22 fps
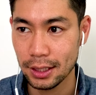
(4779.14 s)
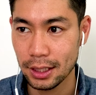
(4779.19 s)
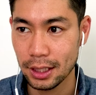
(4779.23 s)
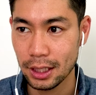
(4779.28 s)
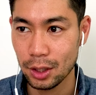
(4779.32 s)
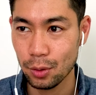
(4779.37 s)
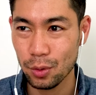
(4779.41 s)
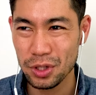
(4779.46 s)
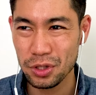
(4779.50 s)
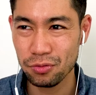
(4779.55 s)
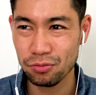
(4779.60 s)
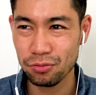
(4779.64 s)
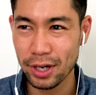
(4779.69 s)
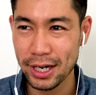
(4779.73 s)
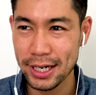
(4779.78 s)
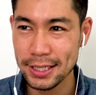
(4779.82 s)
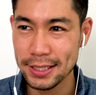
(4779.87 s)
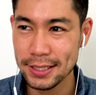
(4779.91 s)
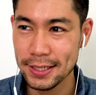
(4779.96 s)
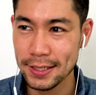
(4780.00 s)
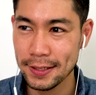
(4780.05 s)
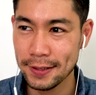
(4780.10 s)
he wasn't
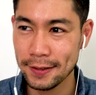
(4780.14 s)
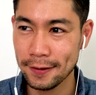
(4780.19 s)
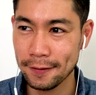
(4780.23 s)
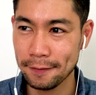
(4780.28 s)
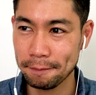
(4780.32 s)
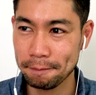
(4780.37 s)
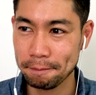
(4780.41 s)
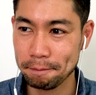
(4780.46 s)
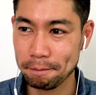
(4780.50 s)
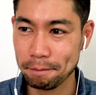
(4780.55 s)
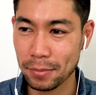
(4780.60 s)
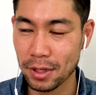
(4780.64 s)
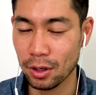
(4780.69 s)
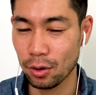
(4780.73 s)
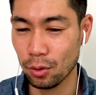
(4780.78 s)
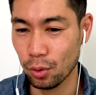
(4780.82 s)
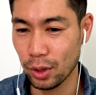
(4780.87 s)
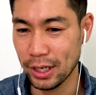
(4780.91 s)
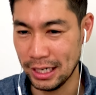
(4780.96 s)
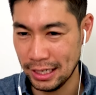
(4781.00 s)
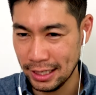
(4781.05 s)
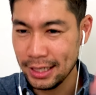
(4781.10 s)
writing
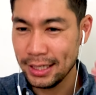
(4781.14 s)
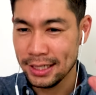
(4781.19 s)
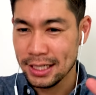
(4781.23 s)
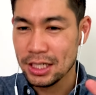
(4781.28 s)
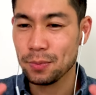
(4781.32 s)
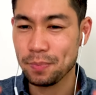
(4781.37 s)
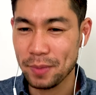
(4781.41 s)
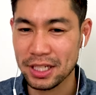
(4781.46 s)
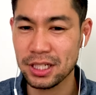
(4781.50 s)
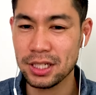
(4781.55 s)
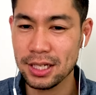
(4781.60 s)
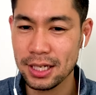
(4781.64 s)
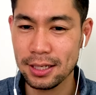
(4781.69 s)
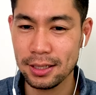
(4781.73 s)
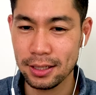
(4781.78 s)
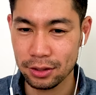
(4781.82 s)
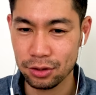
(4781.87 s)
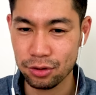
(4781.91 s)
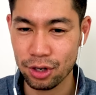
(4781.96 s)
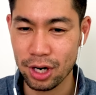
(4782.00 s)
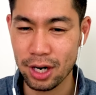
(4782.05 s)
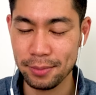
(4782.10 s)
in this particular
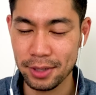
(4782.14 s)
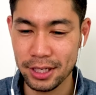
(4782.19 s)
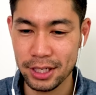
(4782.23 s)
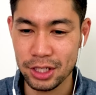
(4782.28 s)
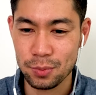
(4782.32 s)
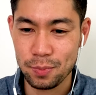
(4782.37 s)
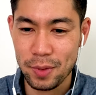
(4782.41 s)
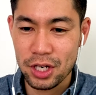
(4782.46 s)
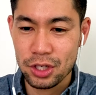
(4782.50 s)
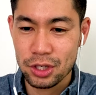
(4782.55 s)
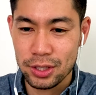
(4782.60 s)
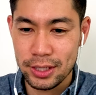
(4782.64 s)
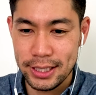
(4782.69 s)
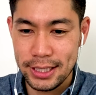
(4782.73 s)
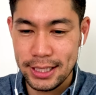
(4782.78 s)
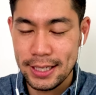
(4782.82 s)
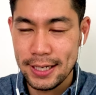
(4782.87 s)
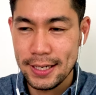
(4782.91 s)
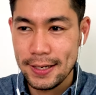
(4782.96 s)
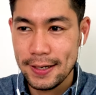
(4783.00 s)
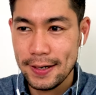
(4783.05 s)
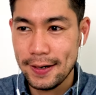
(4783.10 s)
drama,
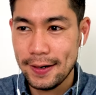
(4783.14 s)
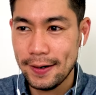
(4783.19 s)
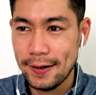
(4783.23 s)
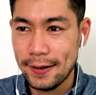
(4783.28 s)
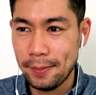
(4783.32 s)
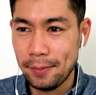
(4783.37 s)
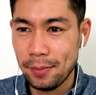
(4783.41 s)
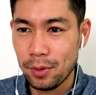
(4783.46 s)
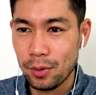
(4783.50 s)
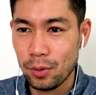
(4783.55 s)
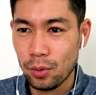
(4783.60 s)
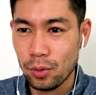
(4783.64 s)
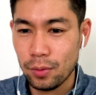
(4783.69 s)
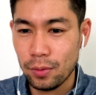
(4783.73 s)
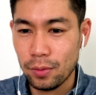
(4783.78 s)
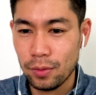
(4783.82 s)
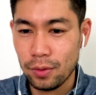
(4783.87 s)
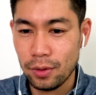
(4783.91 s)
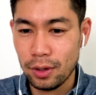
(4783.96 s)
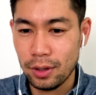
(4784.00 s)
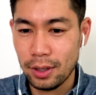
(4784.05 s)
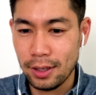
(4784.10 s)
especially
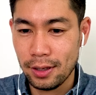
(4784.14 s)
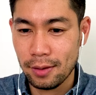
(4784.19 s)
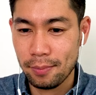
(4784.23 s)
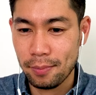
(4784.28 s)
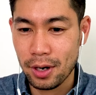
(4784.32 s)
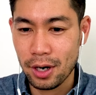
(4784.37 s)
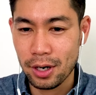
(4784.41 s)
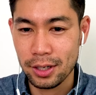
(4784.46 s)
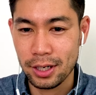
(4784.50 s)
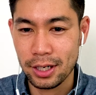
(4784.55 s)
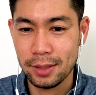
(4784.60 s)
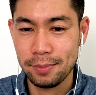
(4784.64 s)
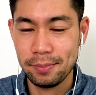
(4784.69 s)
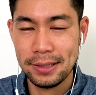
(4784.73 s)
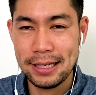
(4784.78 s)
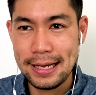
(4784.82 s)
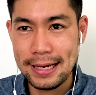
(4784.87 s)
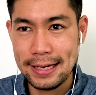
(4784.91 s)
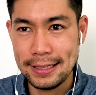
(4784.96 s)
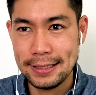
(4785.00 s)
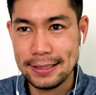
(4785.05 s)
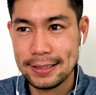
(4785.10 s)
in the part I
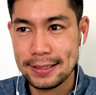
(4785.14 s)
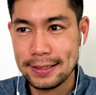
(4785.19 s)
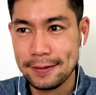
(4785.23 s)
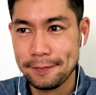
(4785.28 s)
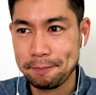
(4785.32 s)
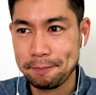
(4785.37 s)
played.